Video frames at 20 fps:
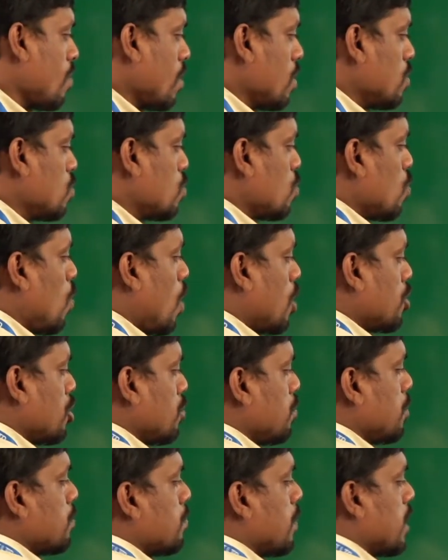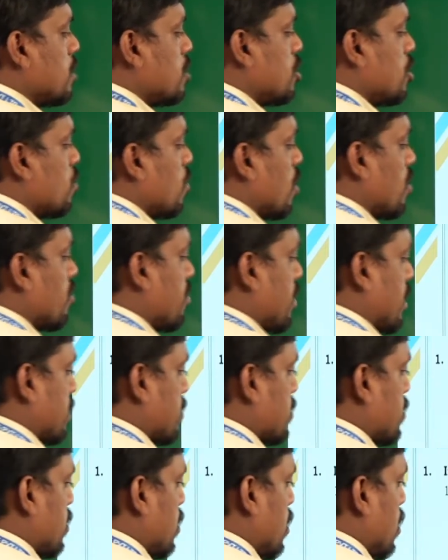So, what do you mean by G1
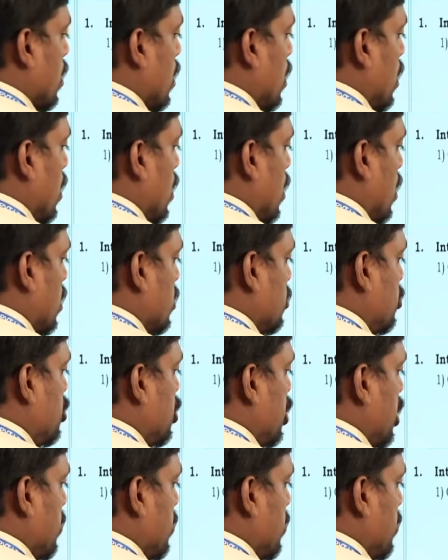phase? G